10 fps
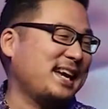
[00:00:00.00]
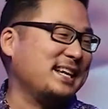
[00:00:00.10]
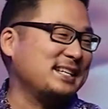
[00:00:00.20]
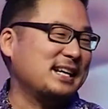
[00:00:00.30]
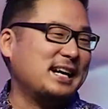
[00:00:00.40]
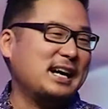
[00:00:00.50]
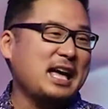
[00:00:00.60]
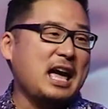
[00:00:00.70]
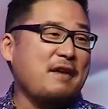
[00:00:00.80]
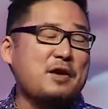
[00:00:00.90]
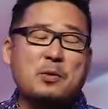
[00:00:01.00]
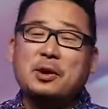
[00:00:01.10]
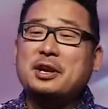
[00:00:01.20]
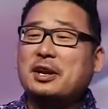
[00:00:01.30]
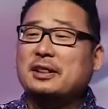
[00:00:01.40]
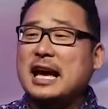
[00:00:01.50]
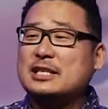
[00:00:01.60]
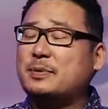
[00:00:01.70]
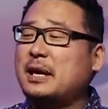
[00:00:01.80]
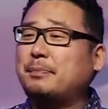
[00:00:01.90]
And if you weren't here
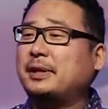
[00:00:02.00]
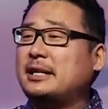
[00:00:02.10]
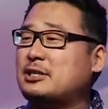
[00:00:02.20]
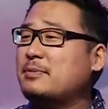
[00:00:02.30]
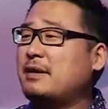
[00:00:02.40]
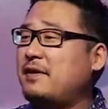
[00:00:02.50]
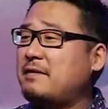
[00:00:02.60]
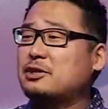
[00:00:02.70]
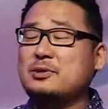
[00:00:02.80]
last week, please do me a favor.